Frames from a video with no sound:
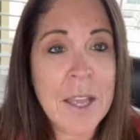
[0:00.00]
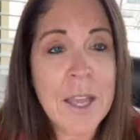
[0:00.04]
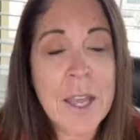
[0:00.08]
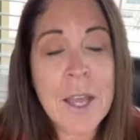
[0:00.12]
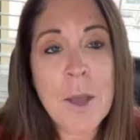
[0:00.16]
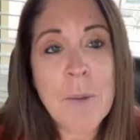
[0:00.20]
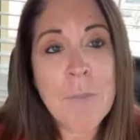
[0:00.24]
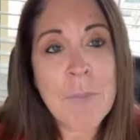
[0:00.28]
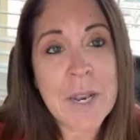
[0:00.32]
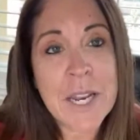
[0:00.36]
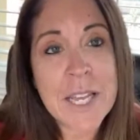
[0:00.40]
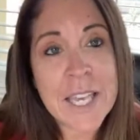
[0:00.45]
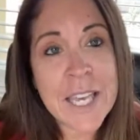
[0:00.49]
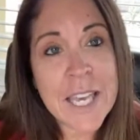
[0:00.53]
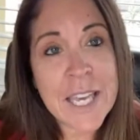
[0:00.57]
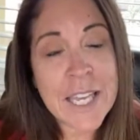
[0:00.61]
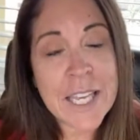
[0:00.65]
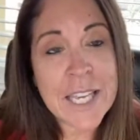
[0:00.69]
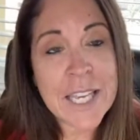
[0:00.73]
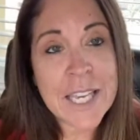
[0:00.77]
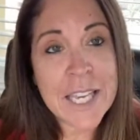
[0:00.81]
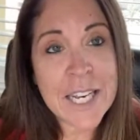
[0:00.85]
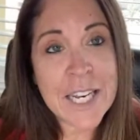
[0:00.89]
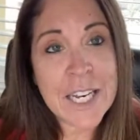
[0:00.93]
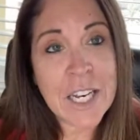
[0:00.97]
But
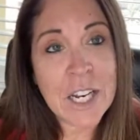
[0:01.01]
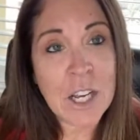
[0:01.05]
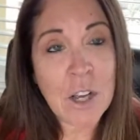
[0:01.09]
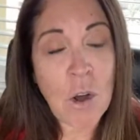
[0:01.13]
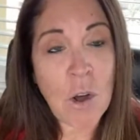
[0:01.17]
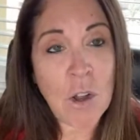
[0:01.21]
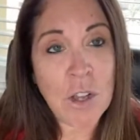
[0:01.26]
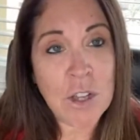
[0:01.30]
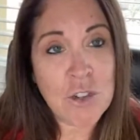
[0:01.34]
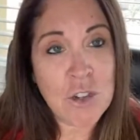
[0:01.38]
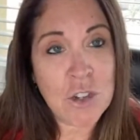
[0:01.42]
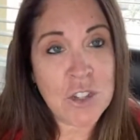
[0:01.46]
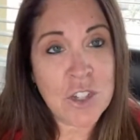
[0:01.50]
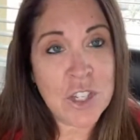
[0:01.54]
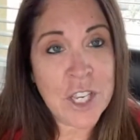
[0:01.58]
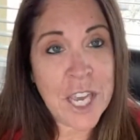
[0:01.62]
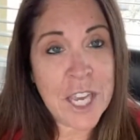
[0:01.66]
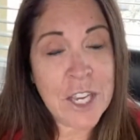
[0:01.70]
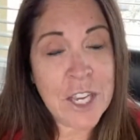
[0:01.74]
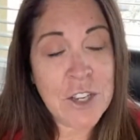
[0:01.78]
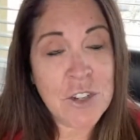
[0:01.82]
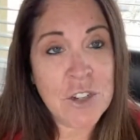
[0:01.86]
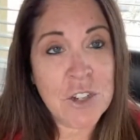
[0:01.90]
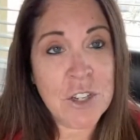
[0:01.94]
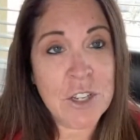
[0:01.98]
again, getting a college
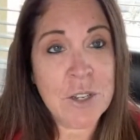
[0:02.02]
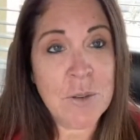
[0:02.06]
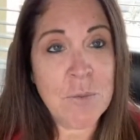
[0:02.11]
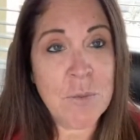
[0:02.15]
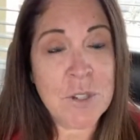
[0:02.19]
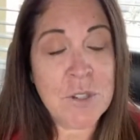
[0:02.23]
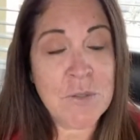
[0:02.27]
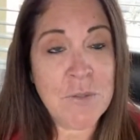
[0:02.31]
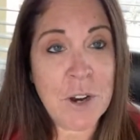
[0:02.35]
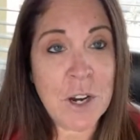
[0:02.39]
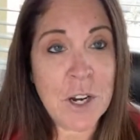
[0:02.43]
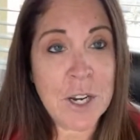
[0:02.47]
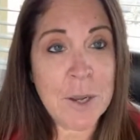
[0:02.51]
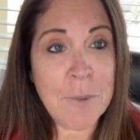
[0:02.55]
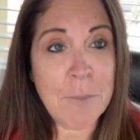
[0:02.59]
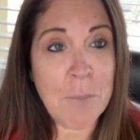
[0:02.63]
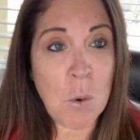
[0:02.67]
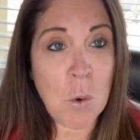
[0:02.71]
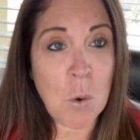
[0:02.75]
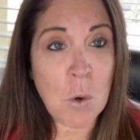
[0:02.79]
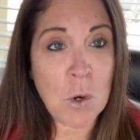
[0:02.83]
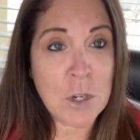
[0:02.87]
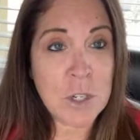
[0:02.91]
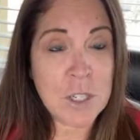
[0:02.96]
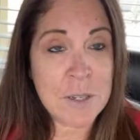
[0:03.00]
education was very
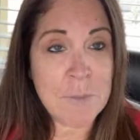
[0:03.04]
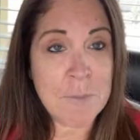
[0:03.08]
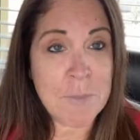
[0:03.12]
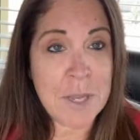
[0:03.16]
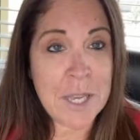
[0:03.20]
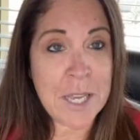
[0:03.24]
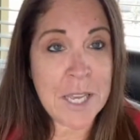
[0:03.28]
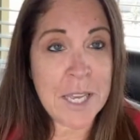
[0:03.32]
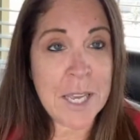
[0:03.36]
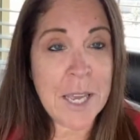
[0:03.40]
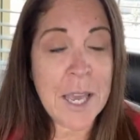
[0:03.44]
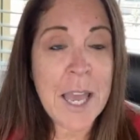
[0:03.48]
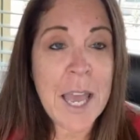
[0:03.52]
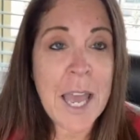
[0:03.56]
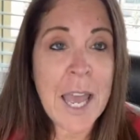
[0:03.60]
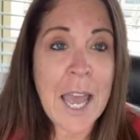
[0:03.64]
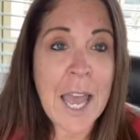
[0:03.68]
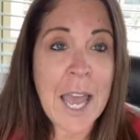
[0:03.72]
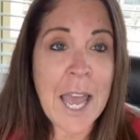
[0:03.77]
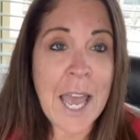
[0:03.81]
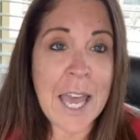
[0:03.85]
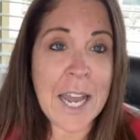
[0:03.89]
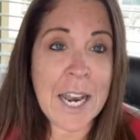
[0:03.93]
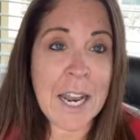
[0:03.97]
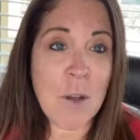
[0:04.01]
important to me.
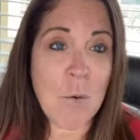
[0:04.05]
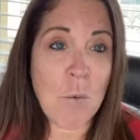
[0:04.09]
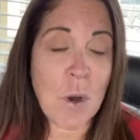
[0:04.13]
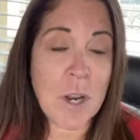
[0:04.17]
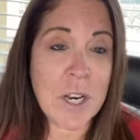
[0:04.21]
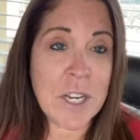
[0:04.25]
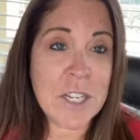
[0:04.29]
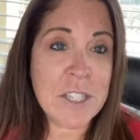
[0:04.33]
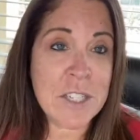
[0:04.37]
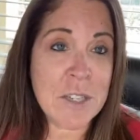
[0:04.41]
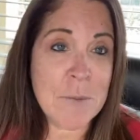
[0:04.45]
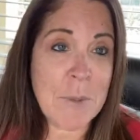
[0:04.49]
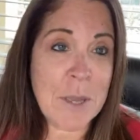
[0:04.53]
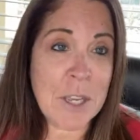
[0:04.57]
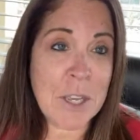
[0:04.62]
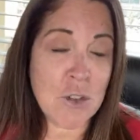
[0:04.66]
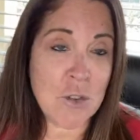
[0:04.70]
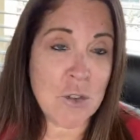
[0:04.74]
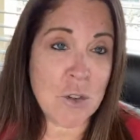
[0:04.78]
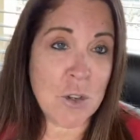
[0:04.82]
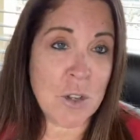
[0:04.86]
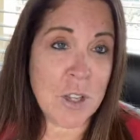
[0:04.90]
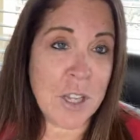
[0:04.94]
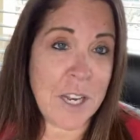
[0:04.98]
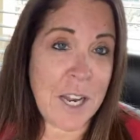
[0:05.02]
And I wanted to make
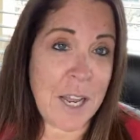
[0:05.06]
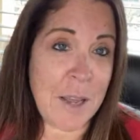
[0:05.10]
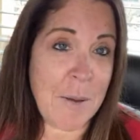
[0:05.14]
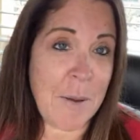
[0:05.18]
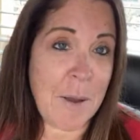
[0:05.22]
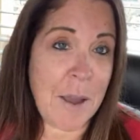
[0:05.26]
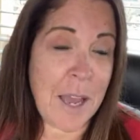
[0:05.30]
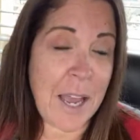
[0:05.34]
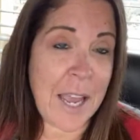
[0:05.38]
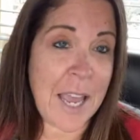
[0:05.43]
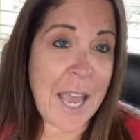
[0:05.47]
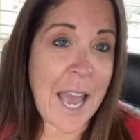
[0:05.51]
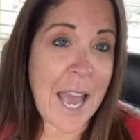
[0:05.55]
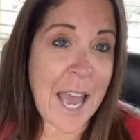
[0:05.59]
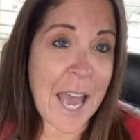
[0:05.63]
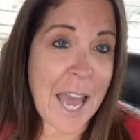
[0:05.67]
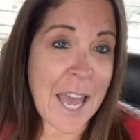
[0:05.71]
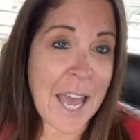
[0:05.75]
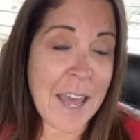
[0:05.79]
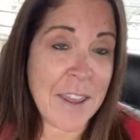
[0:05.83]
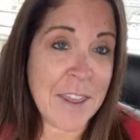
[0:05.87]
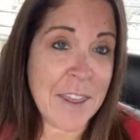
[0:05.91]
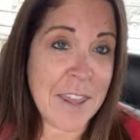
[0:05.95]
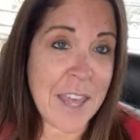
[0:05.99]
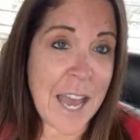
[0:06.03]
sure that I
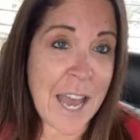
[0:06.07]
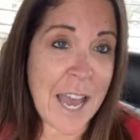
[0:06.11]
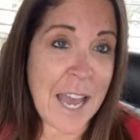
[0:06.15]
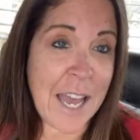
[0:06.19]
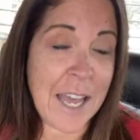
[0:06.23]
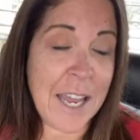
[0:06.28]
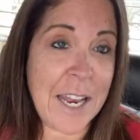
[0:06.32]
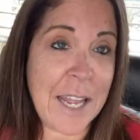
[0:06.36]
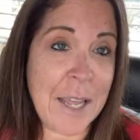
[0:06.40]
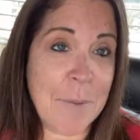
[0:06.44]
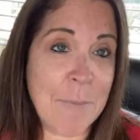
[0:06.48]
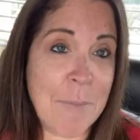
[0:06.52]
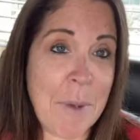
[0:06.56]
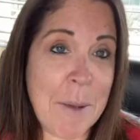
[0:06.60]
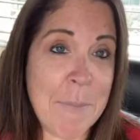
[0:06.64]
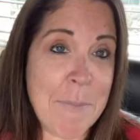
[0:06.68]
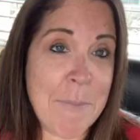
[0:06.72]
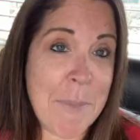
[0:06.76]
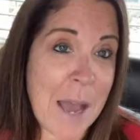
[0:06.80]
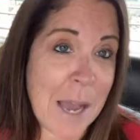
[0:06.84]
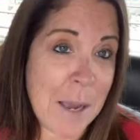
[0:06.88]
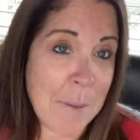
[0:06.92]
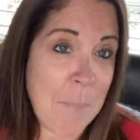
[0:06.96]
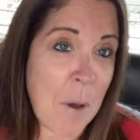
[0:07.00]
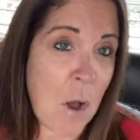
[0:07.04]
had that in my
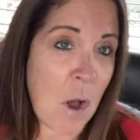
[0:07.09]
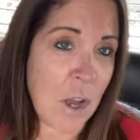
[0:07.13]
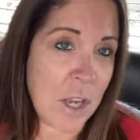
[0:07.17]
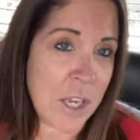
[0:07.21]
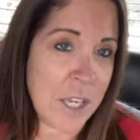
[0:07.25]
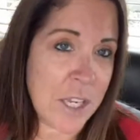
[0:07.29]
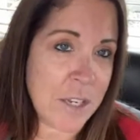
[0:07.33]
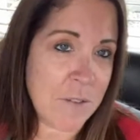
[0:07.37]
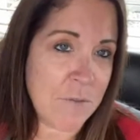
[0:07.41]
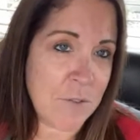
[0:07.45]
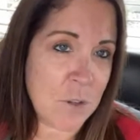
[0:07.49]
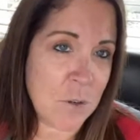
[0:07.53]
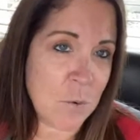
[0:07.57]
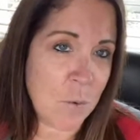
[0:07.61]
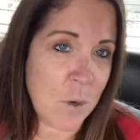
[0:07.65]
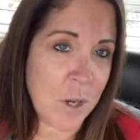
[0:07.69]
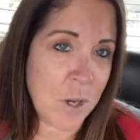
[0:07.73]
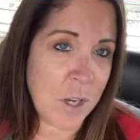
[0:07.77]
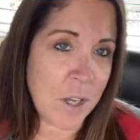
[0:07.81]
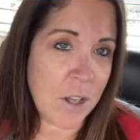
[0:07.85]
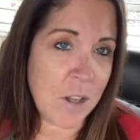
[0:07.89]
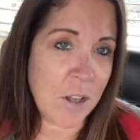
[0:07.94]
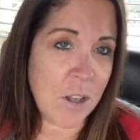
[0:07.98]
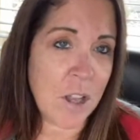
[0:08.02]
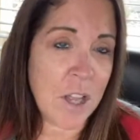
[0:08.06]
back pocket, if you
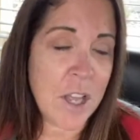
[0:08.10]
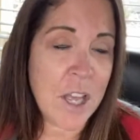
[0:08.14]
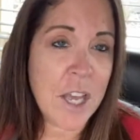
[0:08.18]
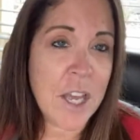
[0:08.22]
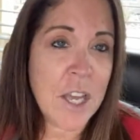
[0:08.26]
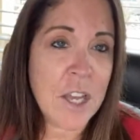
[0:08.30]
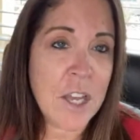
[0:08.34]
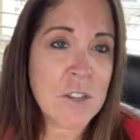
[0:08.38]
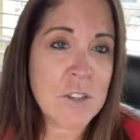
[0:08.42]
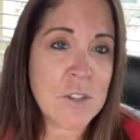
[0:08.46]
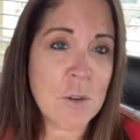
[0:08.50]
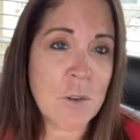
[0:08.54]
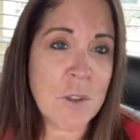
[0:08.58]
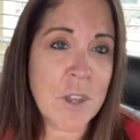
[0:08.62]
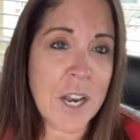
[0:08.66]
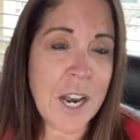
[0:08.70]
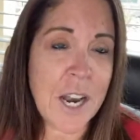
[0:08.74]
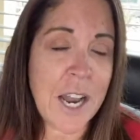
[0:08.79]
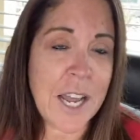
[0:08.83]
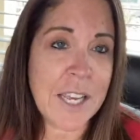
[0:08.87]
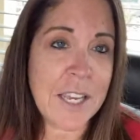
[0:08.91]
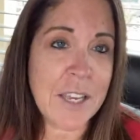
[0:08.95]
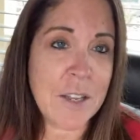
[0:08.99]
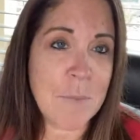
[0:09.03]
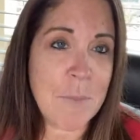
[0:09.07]
will, so that
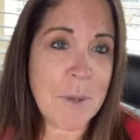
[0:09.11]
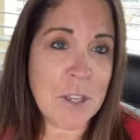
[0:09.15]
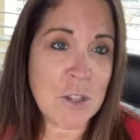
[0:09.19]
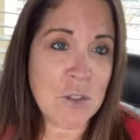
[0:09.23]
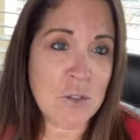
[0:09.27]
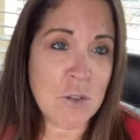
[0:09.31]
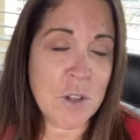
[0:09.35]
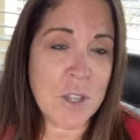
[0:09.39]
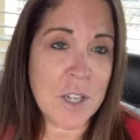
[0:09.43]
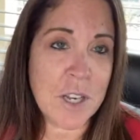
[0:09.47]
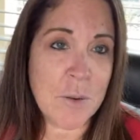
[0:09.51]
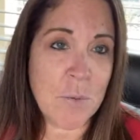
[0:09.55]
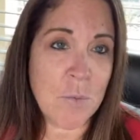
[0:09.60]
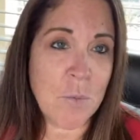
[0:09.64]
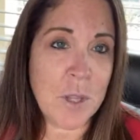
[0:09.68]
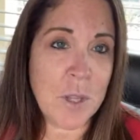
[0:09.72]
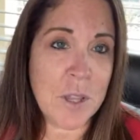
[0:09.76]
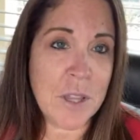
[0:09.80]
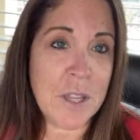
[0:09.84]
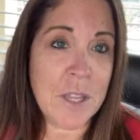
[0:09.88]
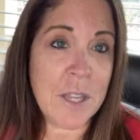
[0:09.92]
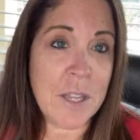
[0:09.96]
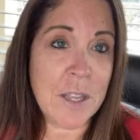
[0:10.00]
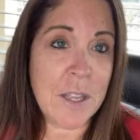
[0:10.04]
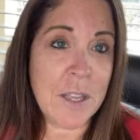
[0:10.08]
I could make sure that
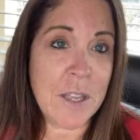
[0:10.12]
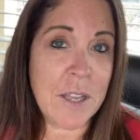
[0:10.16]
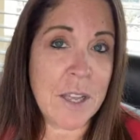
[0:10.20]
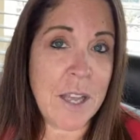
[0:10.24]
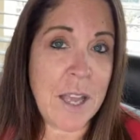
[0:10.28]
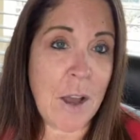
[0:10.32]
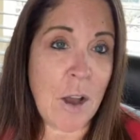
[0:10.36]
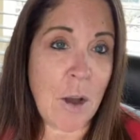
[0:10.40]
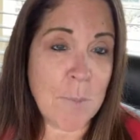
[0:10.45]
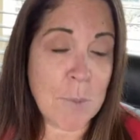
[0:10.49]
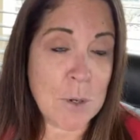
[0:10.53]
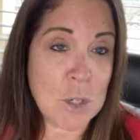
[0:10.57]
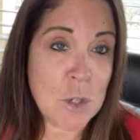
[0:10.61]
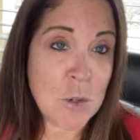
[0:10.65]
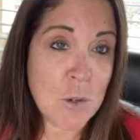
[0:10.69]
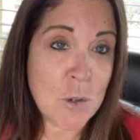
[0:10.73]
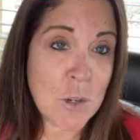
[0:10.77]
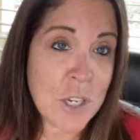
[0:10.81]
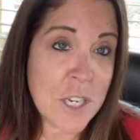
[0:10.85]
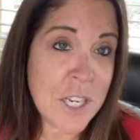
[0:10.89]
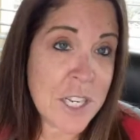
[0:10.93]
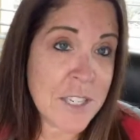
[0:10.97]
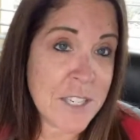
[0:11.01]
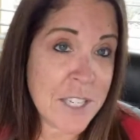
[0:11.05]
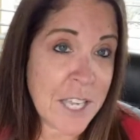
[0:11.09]
when
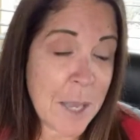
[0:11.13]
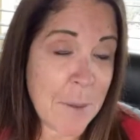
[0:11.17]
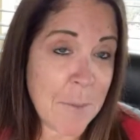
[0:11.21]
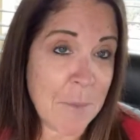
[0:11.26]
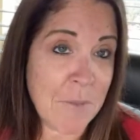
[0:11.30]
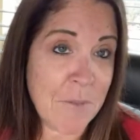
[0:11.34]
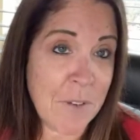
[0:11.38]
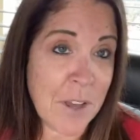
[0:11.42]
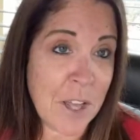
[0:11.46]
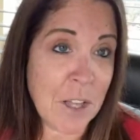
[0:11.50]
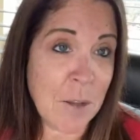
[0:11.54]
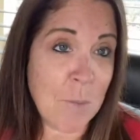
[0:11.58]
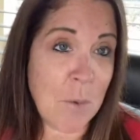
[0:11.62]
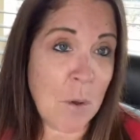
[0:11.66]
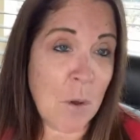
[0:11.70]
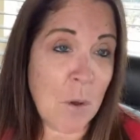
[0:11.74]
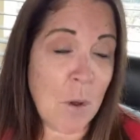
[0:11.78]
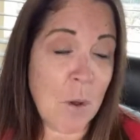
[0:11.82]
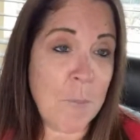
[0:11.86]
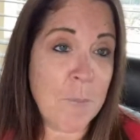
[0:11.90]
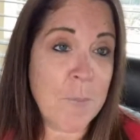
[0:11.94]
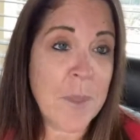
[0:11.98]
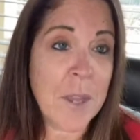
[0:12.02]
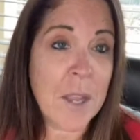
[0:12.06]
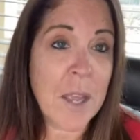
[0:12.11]
opportunities came
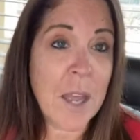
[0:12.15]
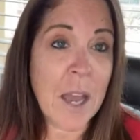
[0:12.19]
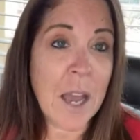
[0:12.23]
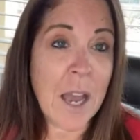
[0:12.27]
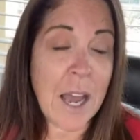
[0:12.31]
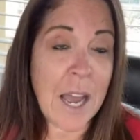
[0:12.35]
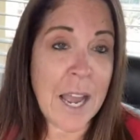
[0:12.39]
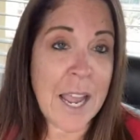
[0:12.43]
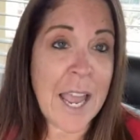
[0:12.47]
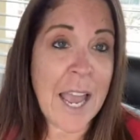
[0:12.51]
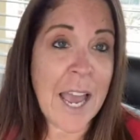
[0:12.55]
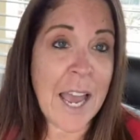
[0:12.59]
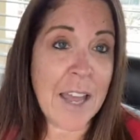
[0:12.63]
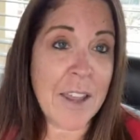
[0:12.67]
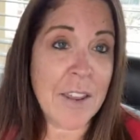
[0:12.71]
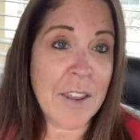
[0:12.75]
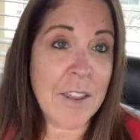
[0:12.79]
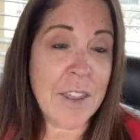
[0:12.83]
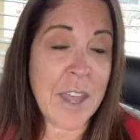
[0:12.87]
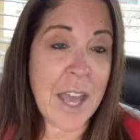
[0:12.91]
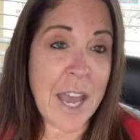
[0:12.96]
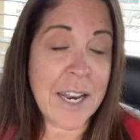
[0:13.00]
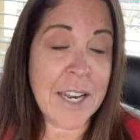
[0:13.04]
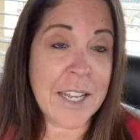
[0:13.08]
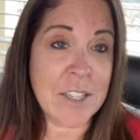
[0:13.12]
available, I had
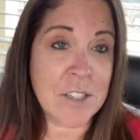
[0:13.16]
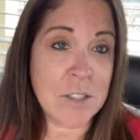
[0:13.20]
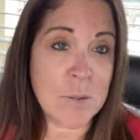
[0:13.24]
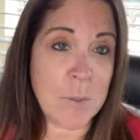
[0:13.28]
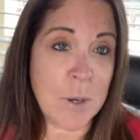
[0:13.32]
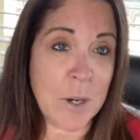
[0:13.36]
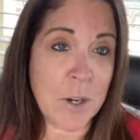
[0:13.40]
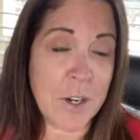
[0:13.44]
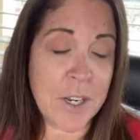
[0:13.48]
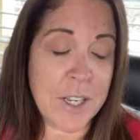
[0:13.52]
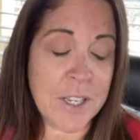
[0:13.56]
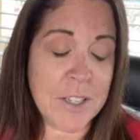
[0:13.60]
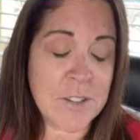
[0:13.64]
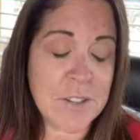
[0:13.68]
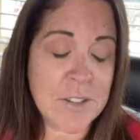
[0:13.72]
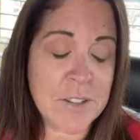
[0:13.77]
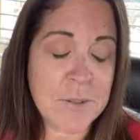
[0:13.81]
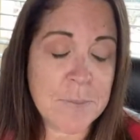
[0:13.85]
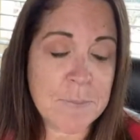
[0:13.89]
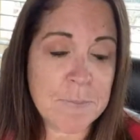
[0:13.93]
that experience.